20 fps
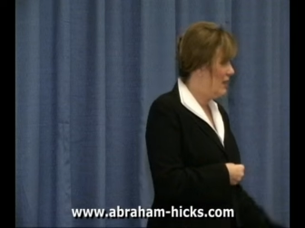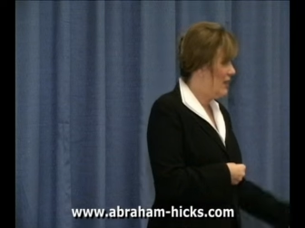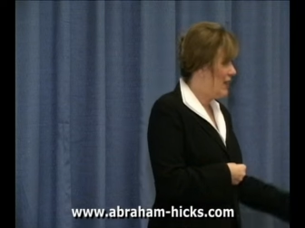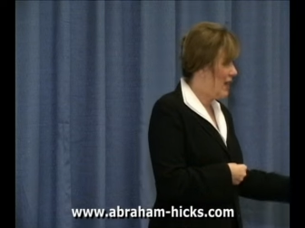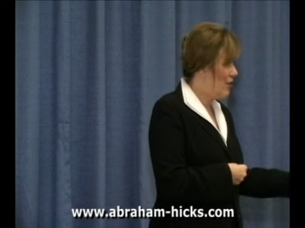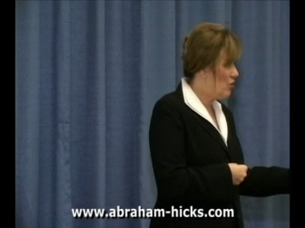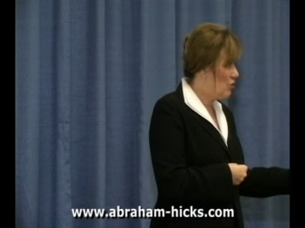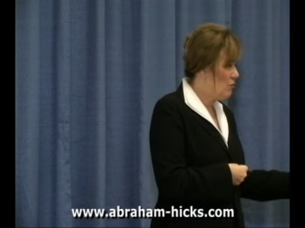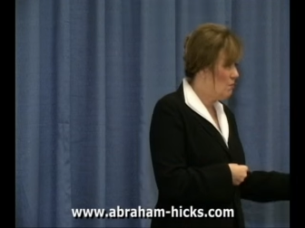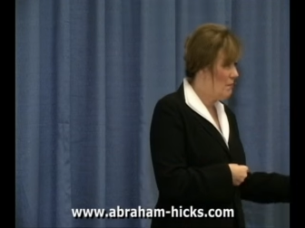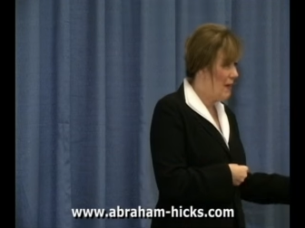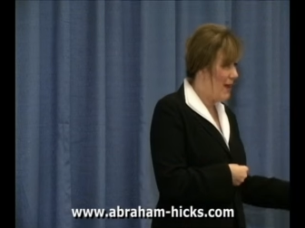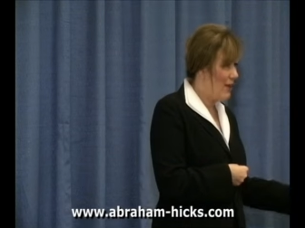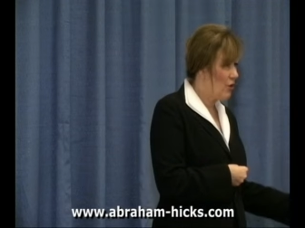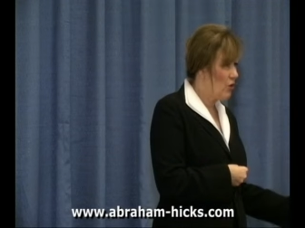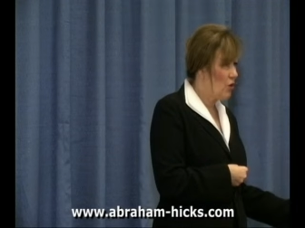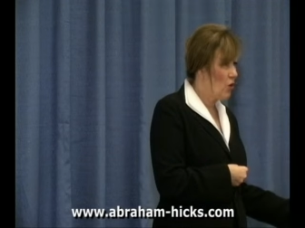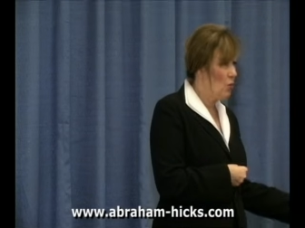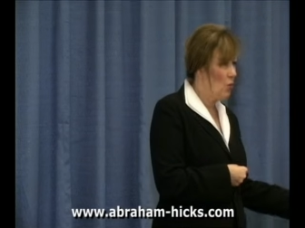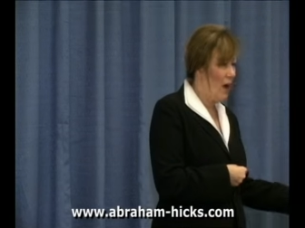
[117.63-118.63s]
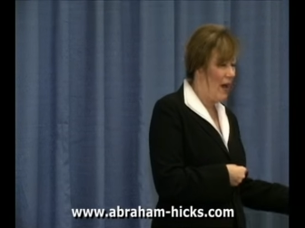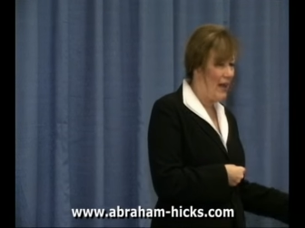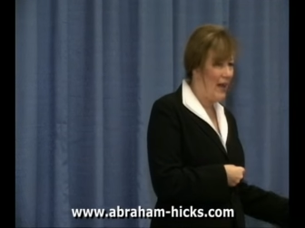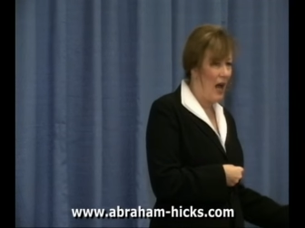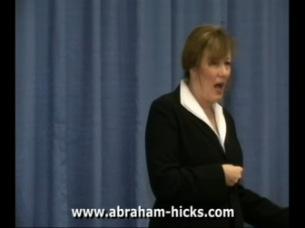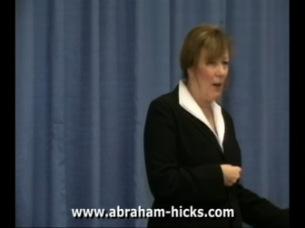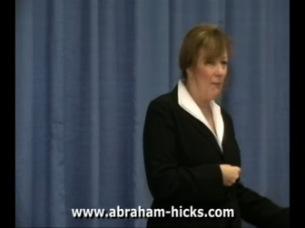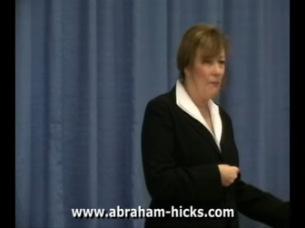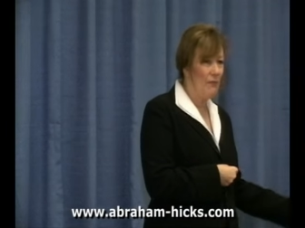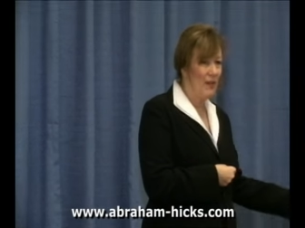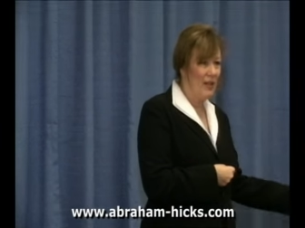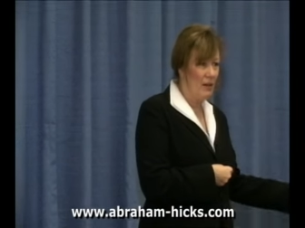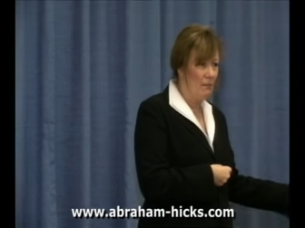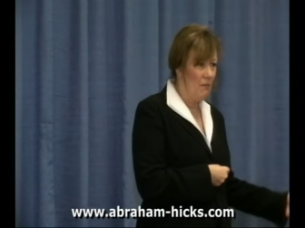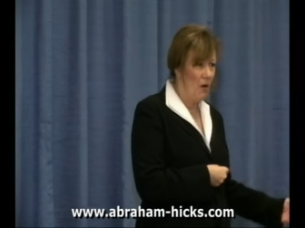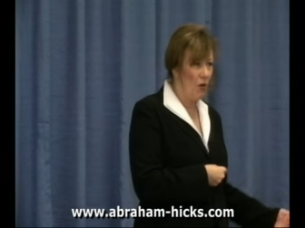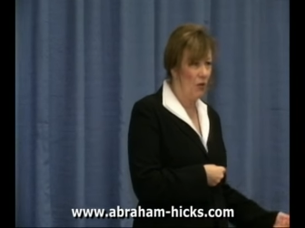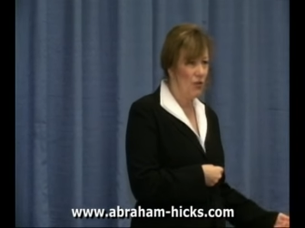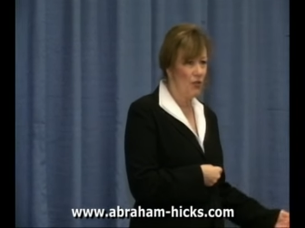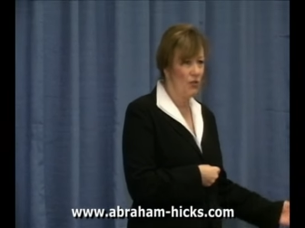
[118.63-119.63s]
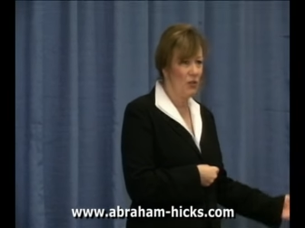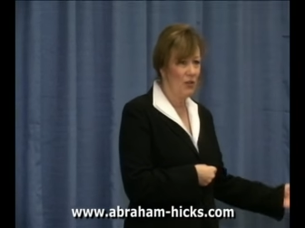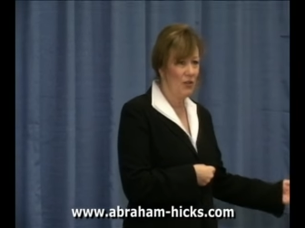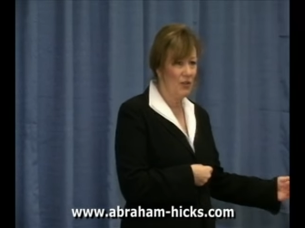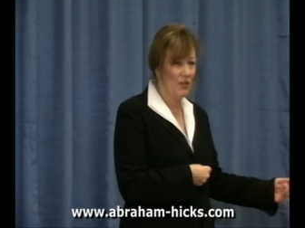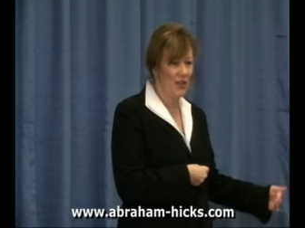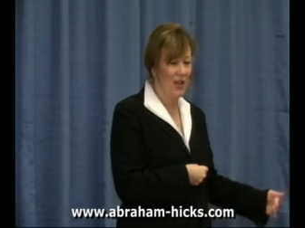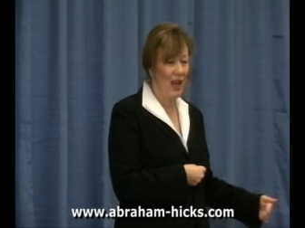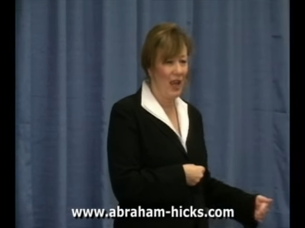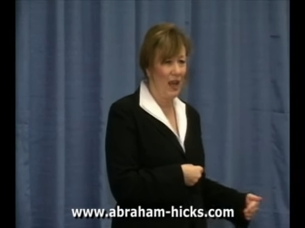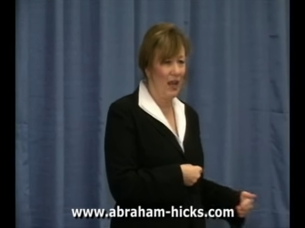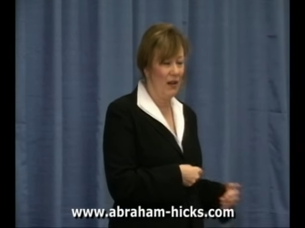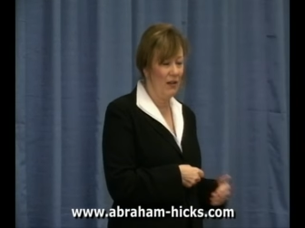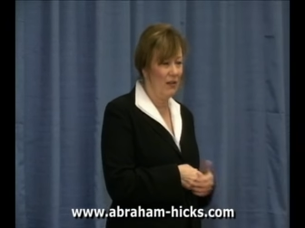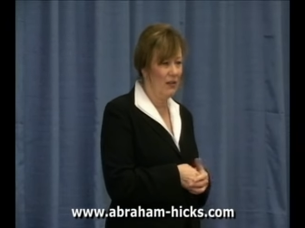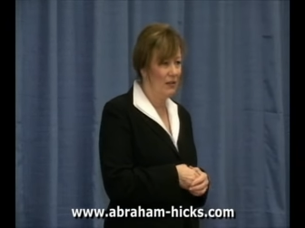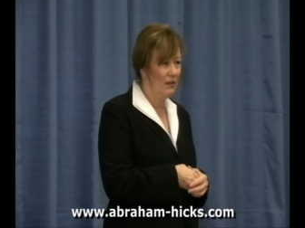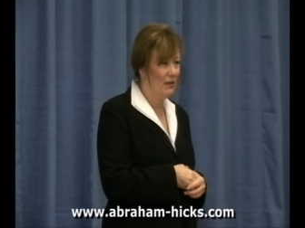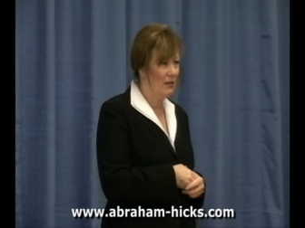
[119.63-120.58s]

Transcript: as you make your way up the emotional scale,